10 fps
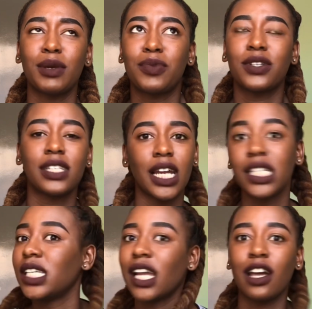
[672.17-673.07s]
my
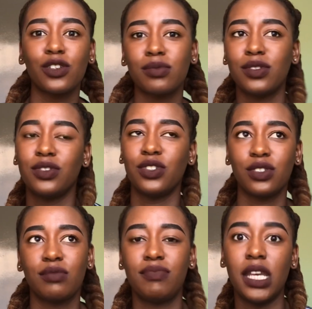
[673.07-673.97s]
personality allows me to
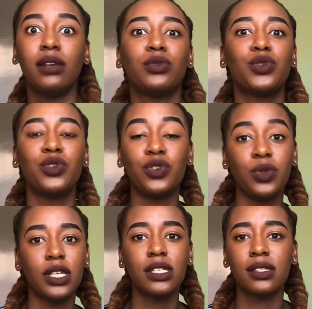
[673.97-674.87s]
just be able to
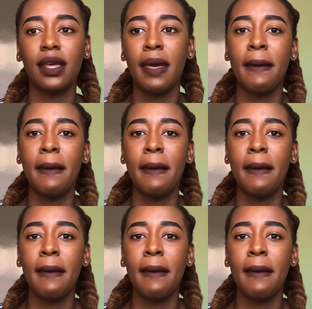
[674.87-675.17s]
do this.